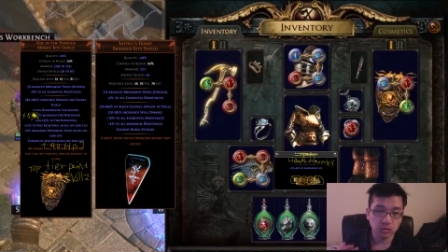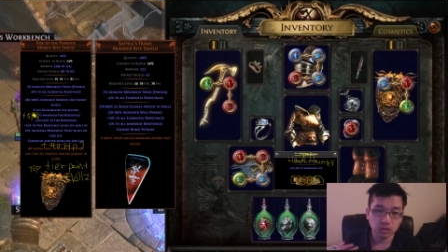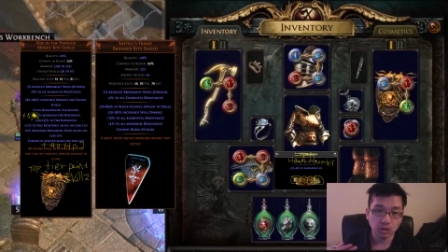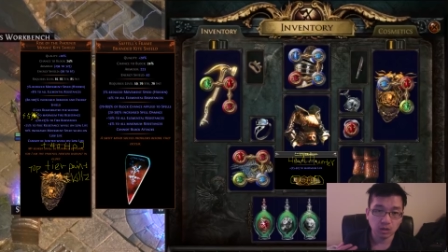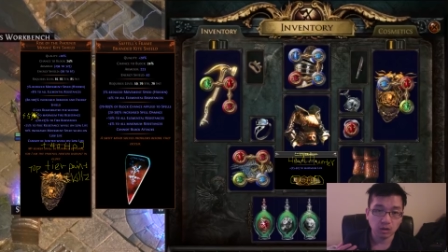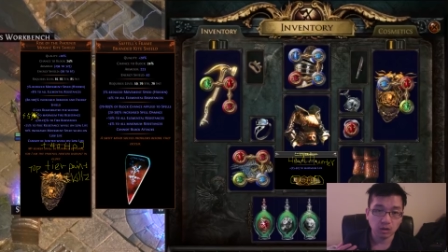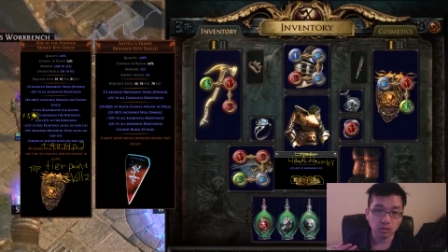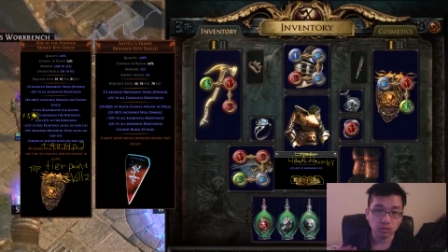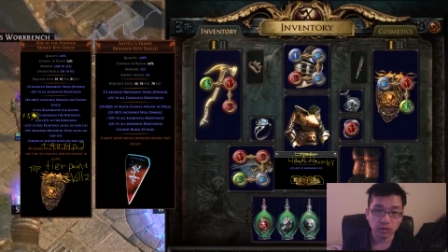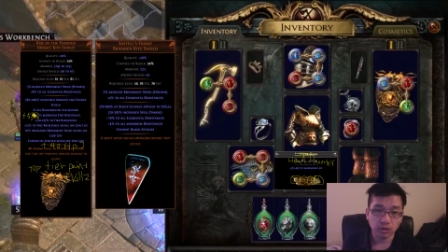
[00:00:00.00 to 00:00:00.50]

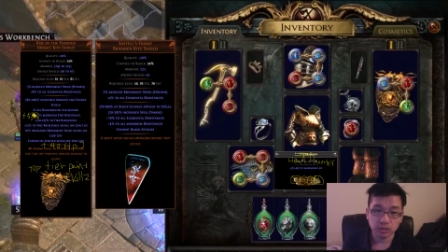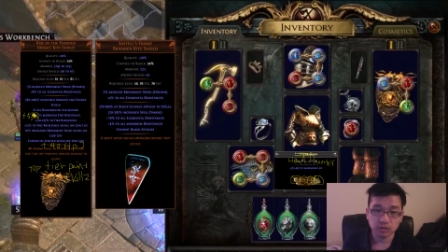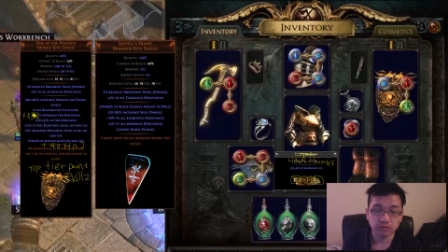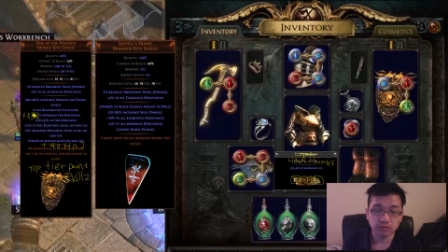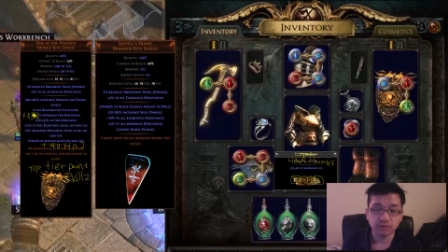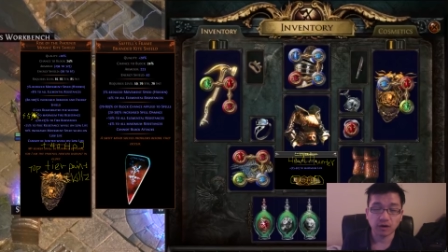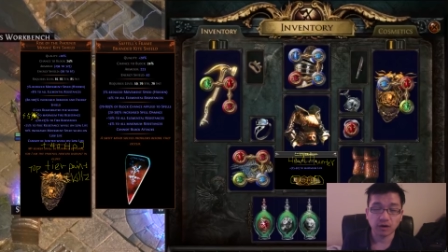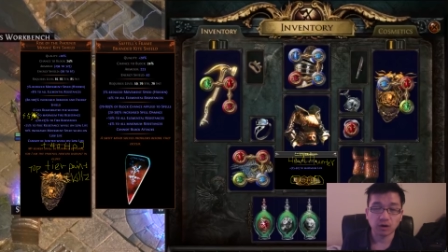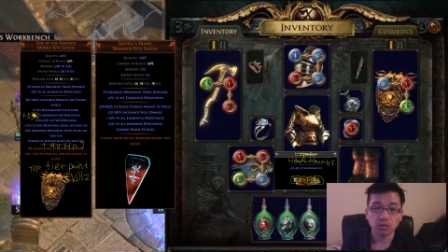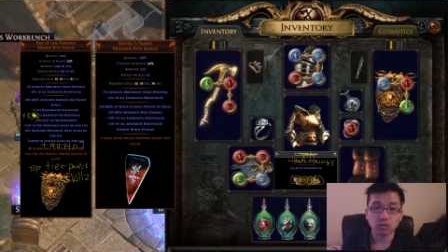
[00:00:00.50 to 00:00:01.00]
you know
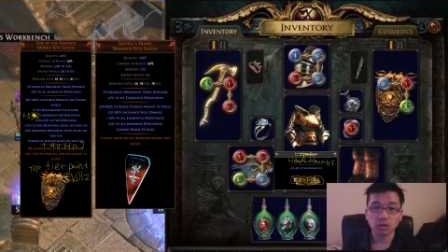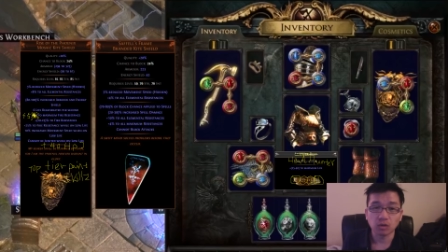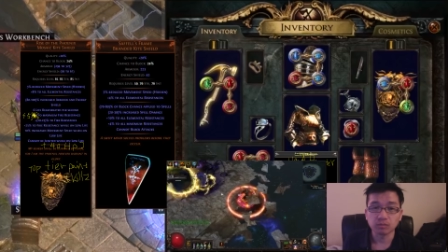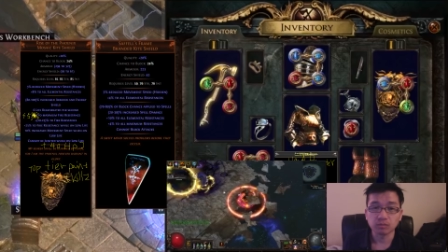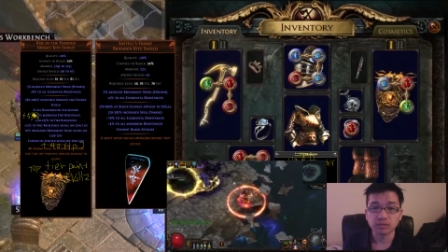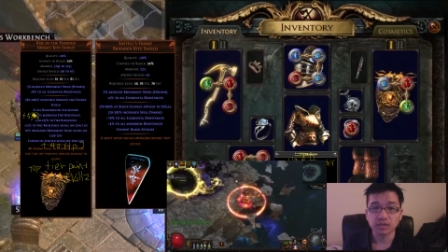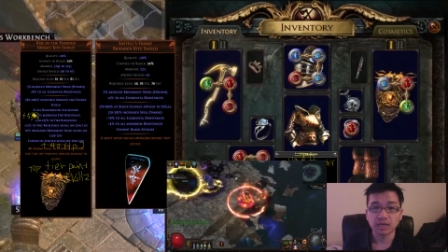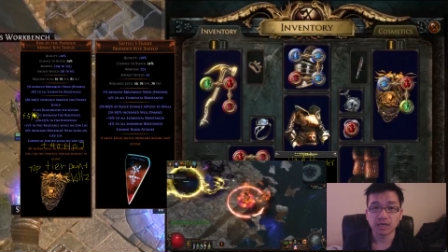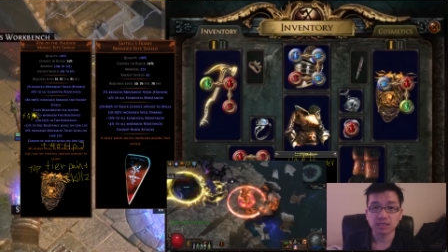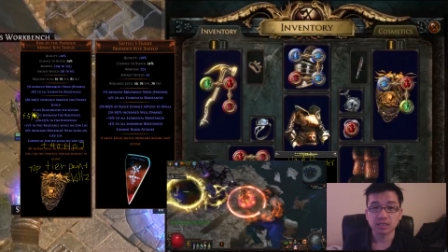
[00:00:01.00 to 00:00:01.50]
righteous fire
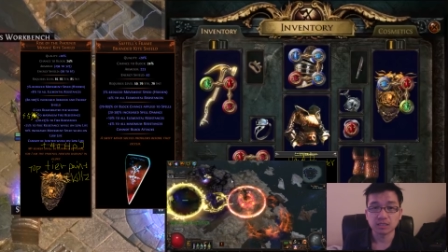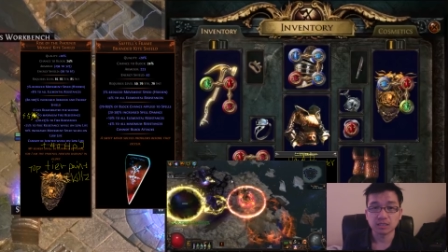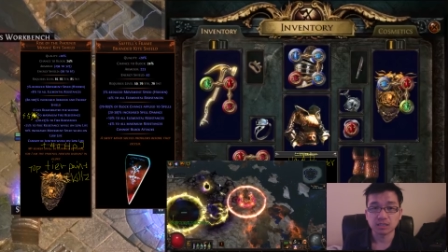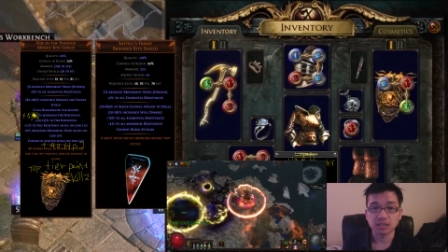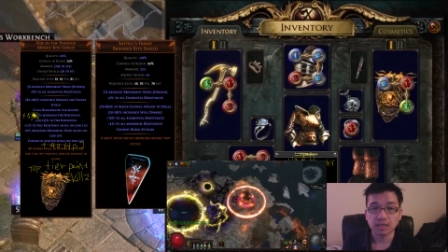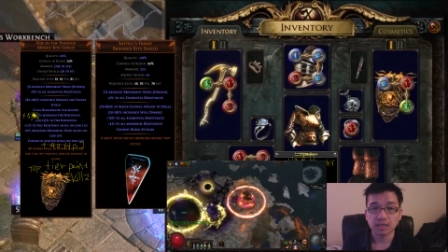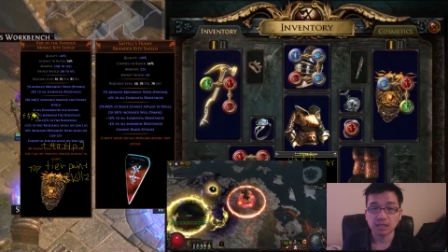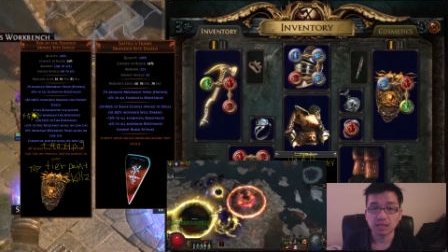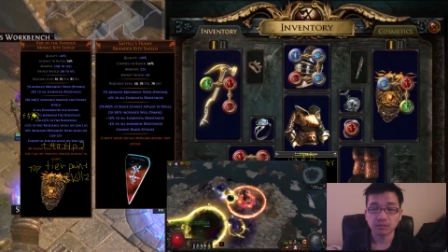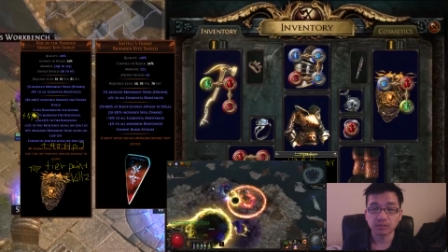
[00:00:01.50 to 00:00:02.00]
won't be as
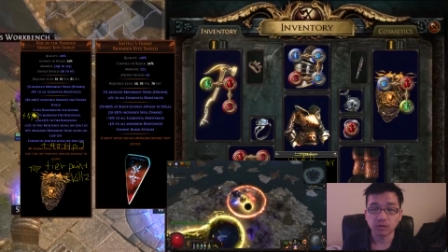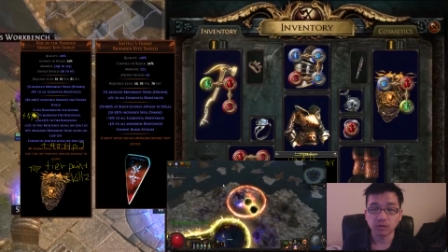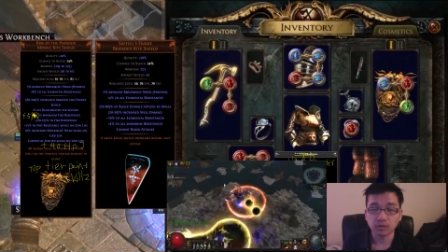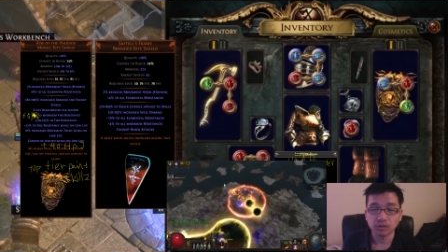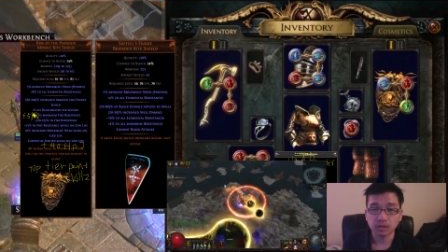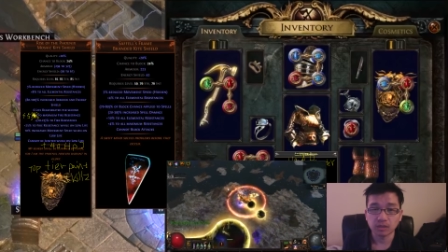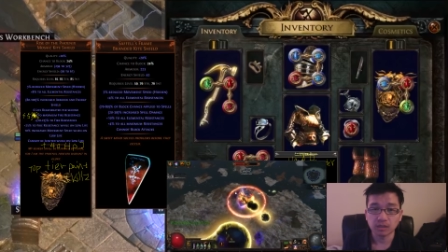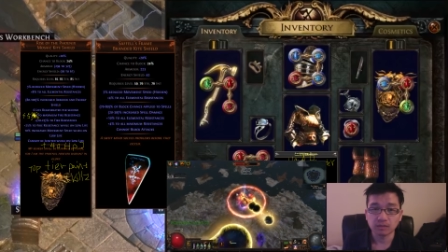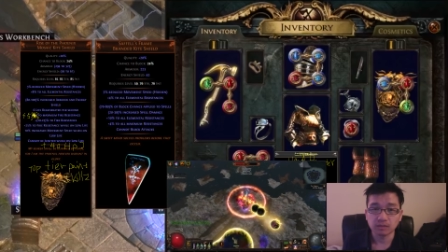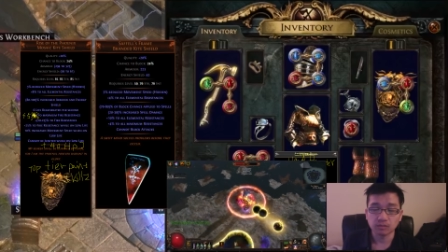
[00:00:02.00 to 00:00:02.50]

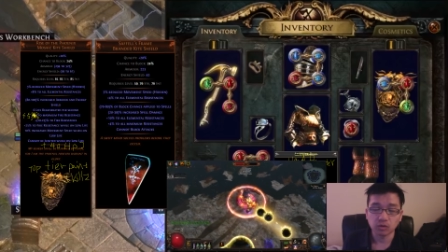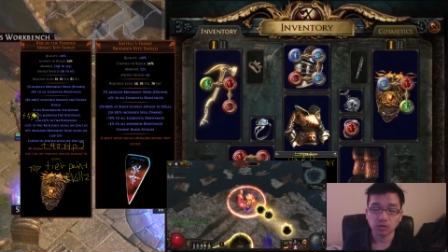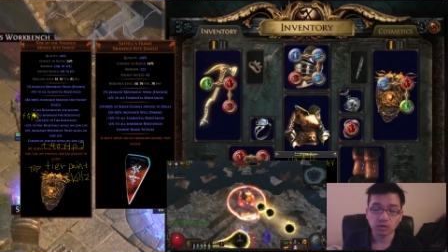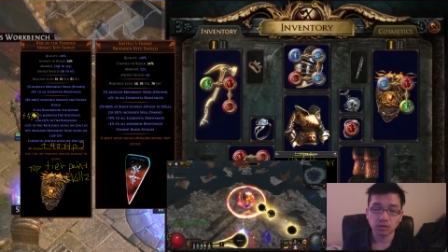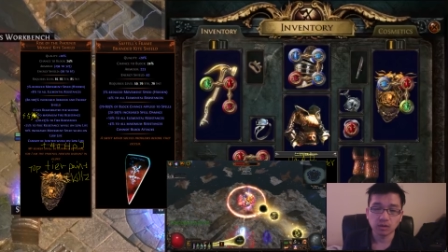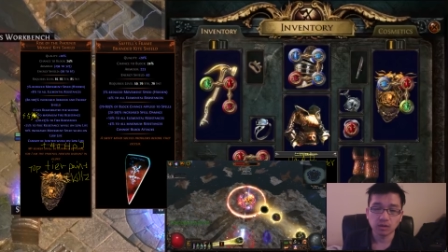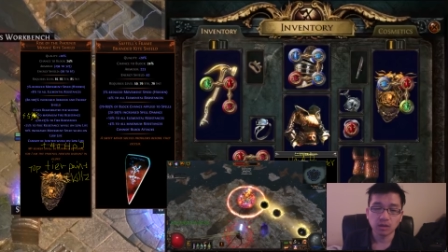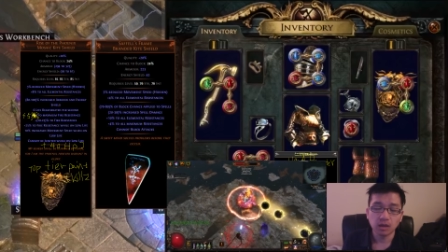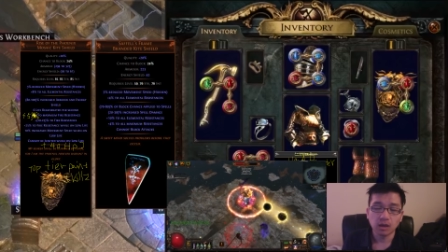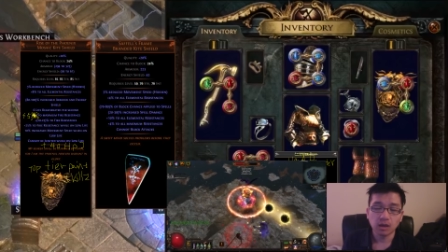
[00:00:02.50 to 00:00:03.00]
sustainable
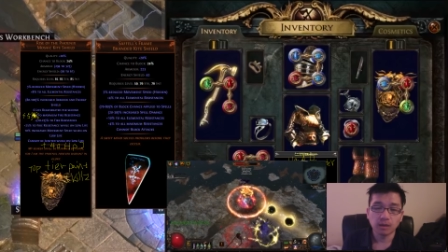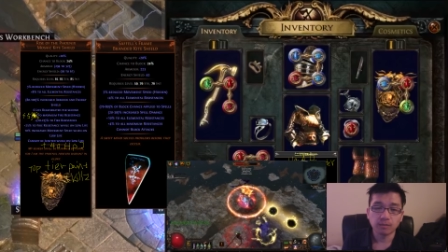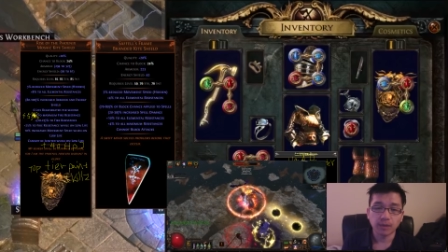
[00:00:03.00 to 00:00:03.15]
anymore